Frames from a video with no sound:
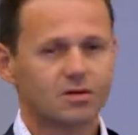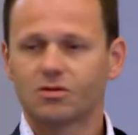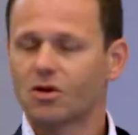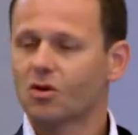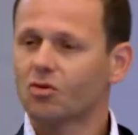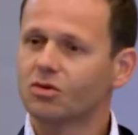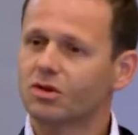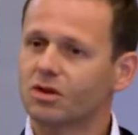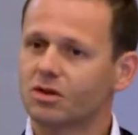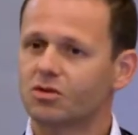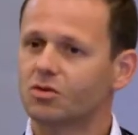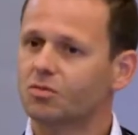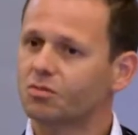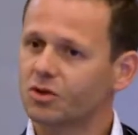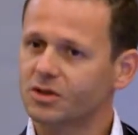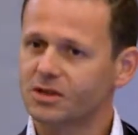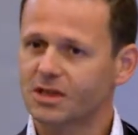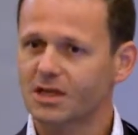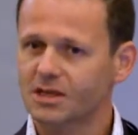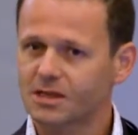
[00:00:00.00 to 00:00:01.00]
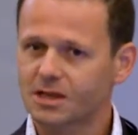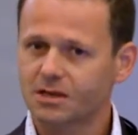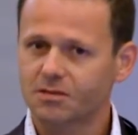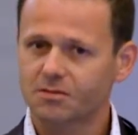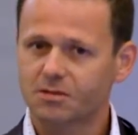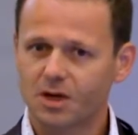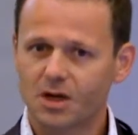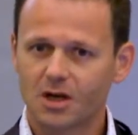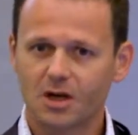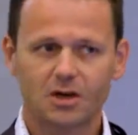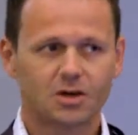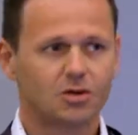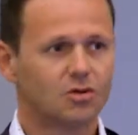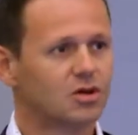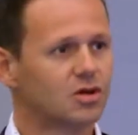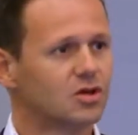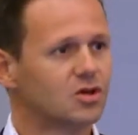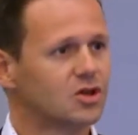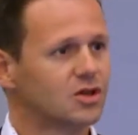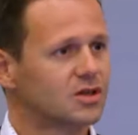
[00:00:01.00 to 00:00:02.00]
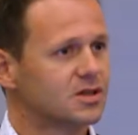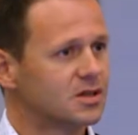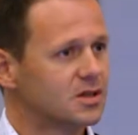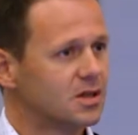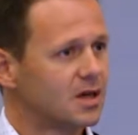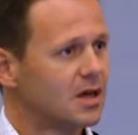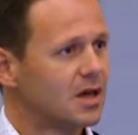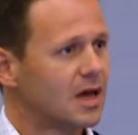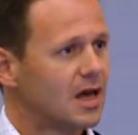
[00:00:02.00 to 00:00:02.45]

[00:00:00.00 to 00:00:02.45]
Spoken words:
You don't need to possess it. You can just